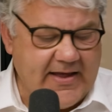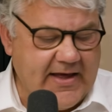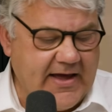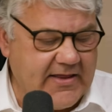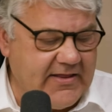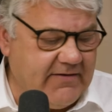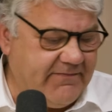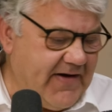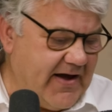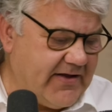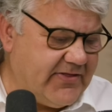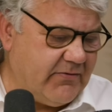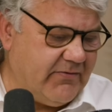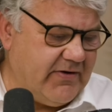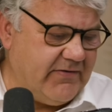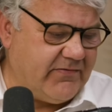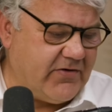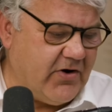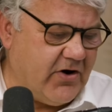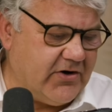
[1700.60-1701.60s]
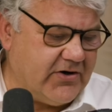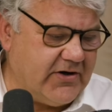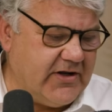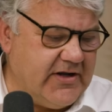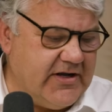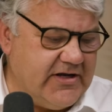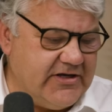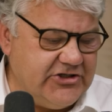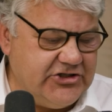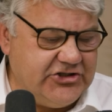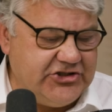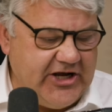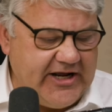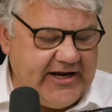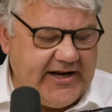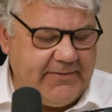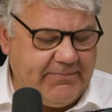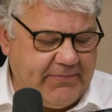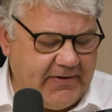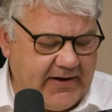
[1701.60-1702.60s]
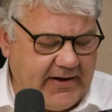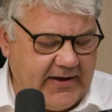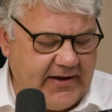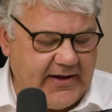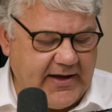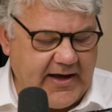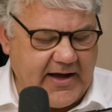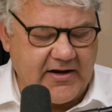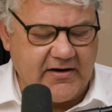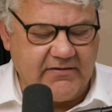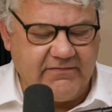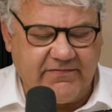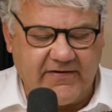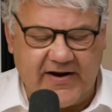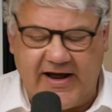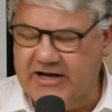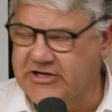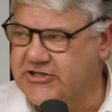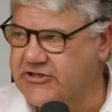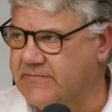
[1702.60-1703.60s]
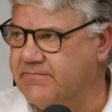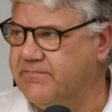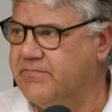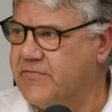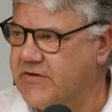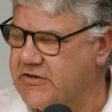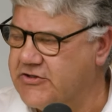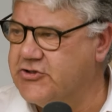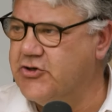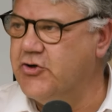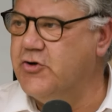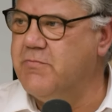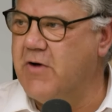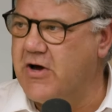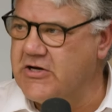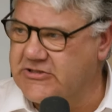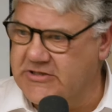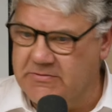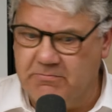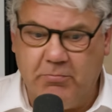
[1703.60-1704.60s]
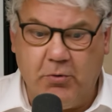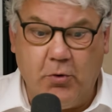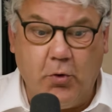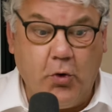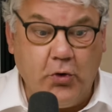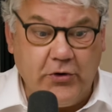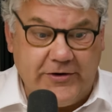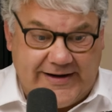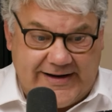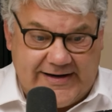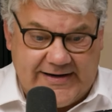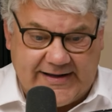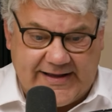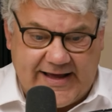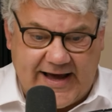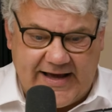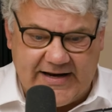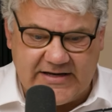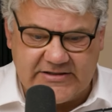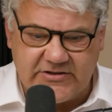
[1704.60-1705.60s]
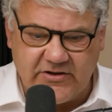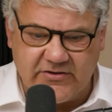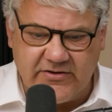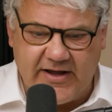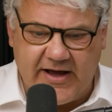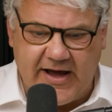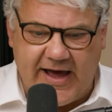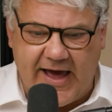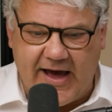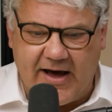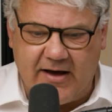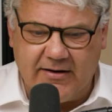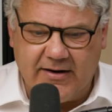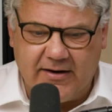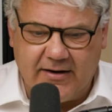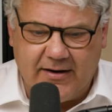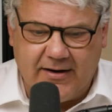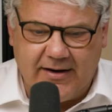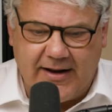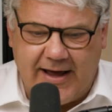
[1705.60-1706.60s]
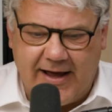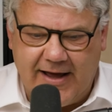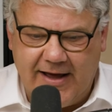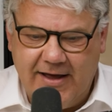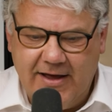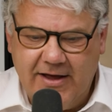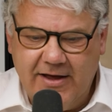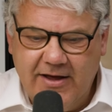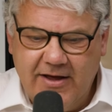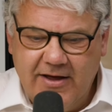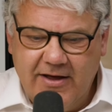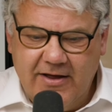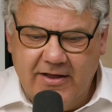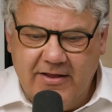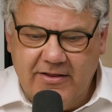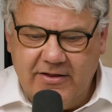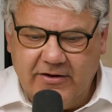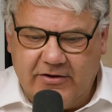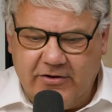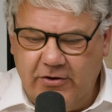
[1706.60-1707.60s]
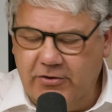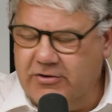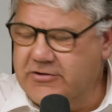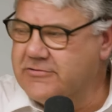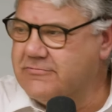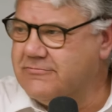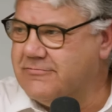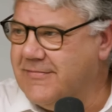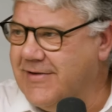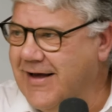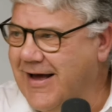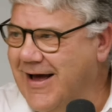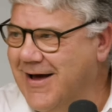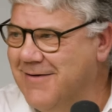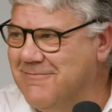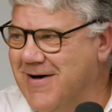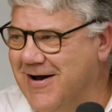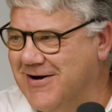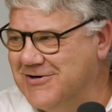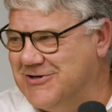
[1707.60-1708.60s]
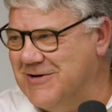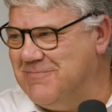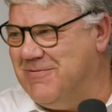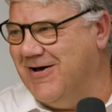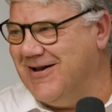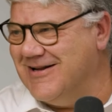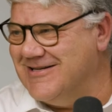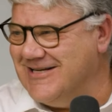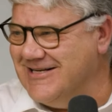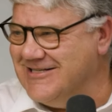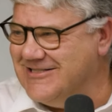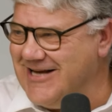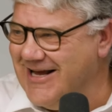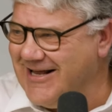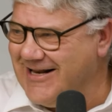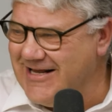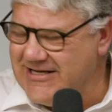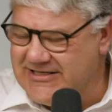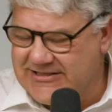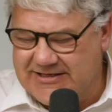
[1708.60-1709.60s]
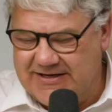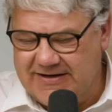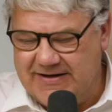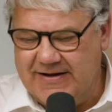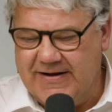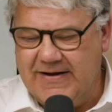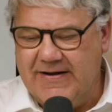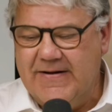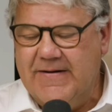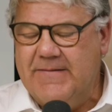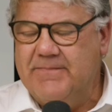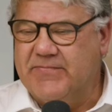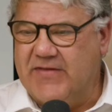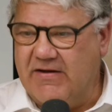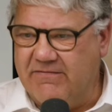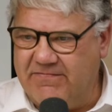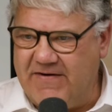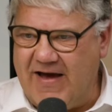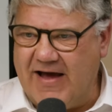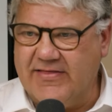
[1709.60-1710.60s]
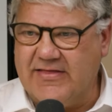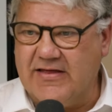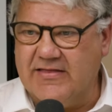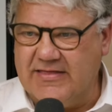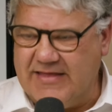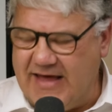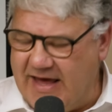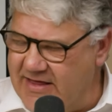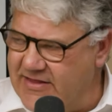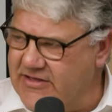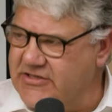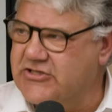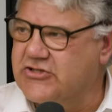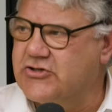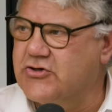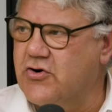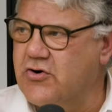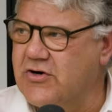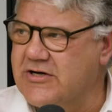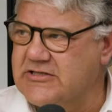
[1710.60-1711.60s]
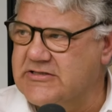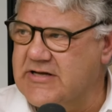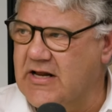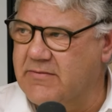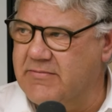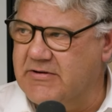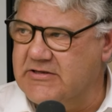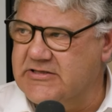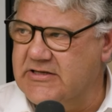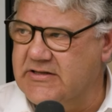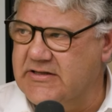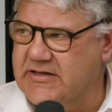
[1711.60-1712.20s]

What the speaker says: And the fact that we've got GDP and inflation, the two most important indicators on our little the monetary policy checklist, the fact that they're the strongest elements in